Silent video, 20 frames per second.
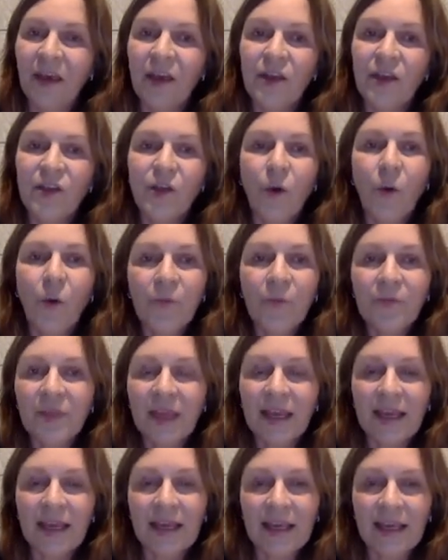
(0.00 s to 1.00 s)
So
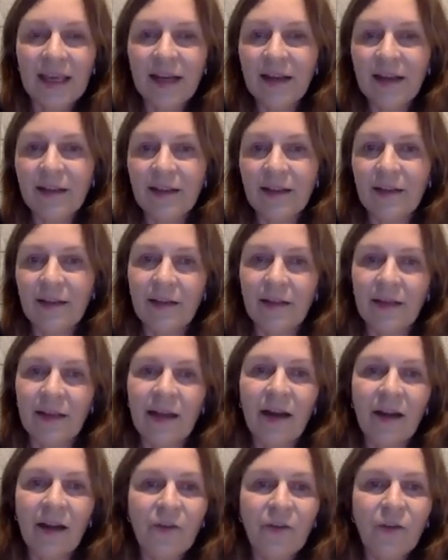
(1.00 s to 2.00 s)
here,
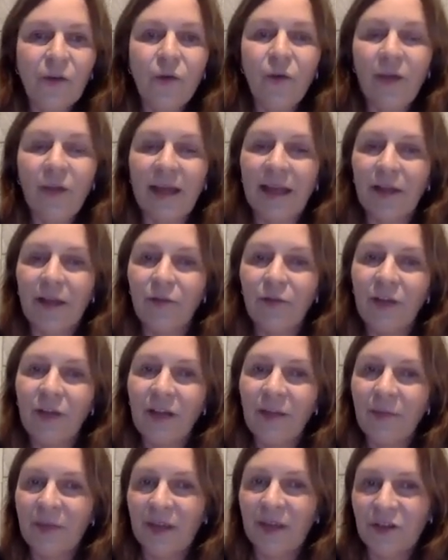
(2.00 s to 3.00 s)
here are a few like
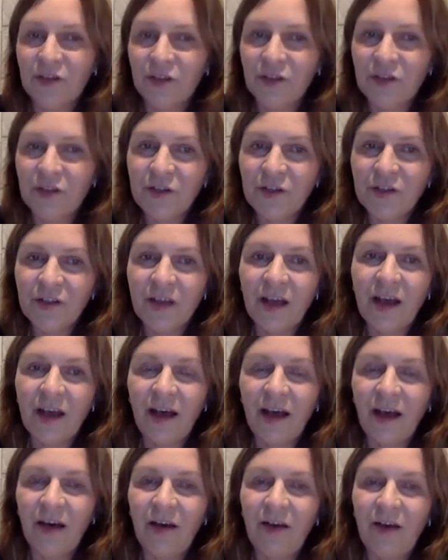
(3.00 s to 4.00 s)
real pictures
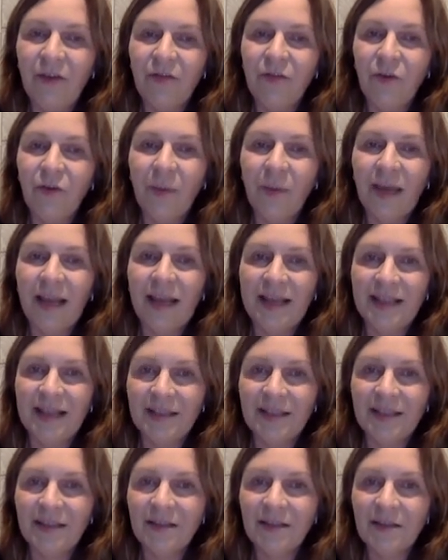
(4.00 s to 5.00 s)
uh, from my
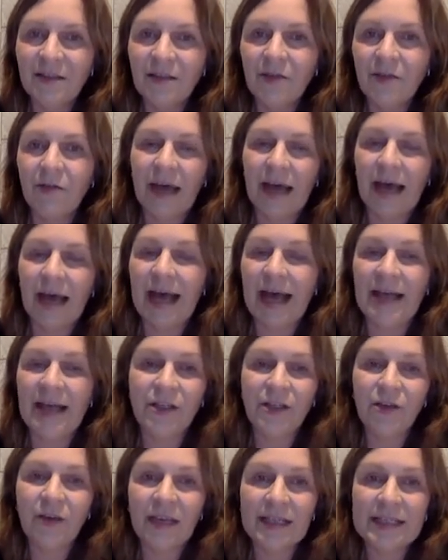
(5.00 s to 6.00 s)
lessons. So as
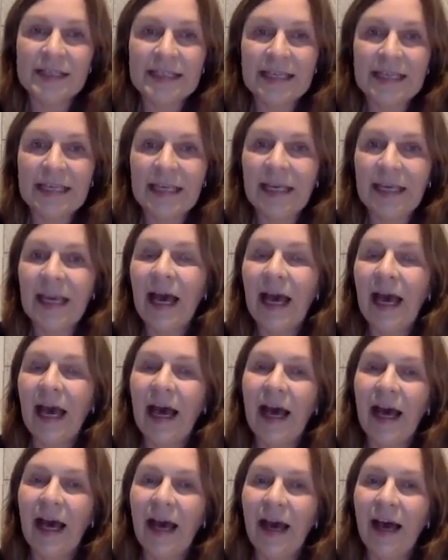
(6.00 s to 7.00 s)
you can see,
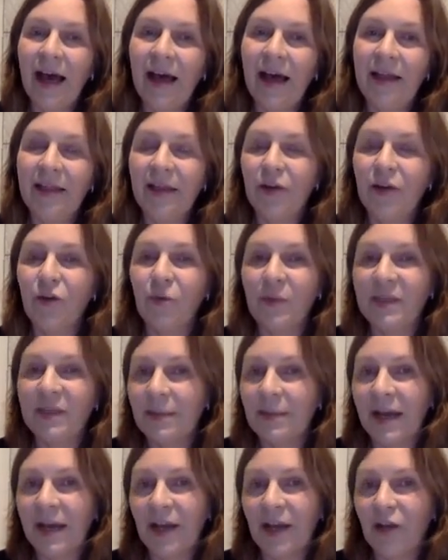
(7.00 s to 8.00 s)
uh, there could be
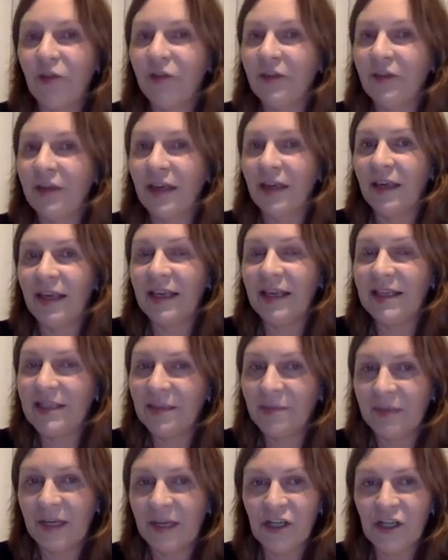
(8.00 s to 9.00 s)
some kind of easy
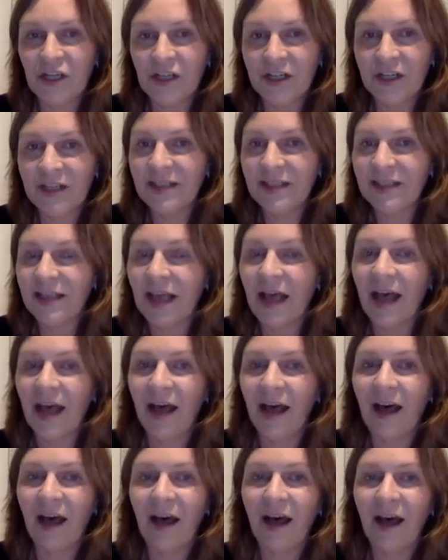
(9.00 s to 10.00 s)
pictures
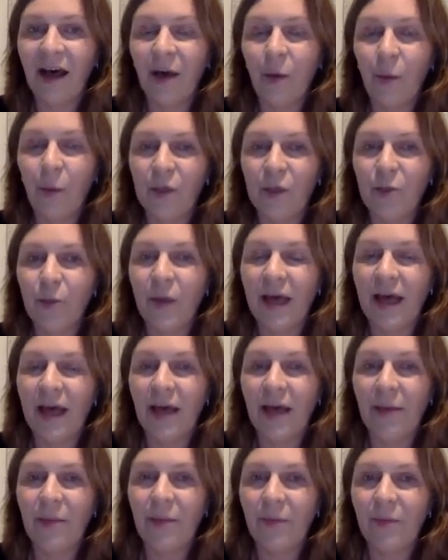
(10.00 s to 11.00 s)
uh, which
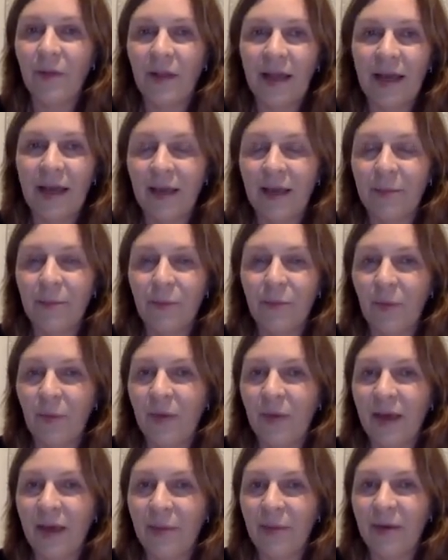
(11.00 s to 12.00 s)
were like
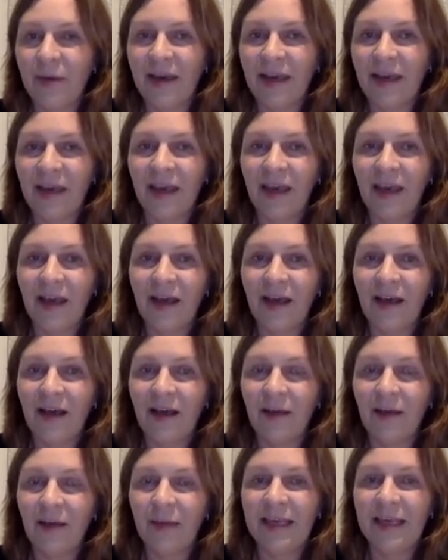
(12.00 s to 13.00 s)
prepared by
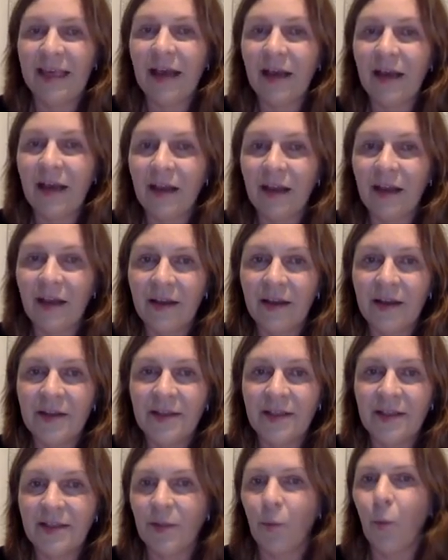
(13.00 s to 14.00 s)
uh, by younger
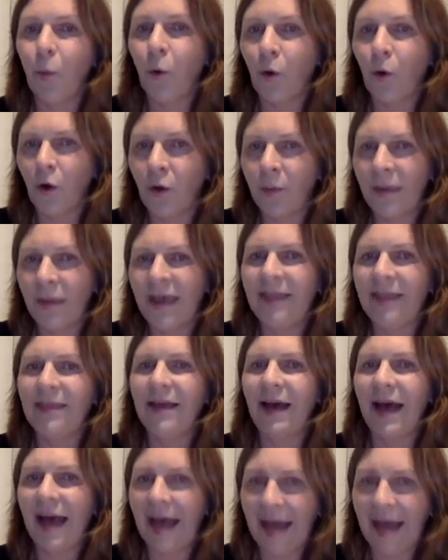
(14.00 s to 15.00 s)
learners as the worm and the
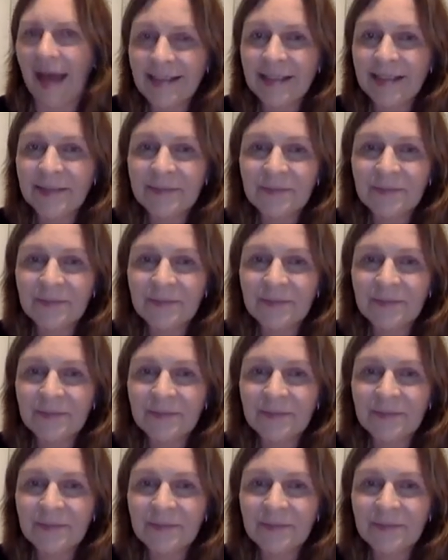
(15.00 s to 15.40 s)
hat.